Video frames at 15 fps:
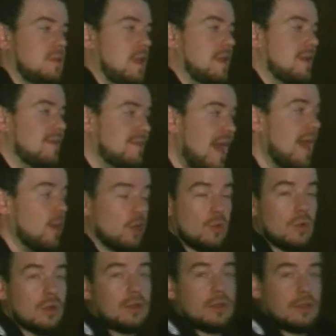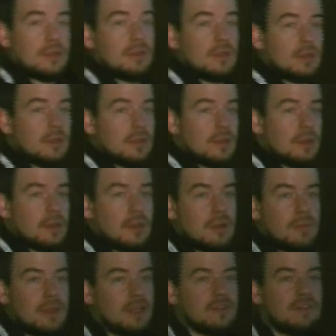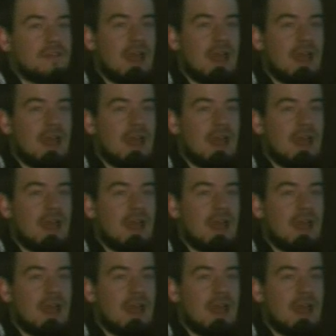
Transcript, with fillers: like an attacker would. Because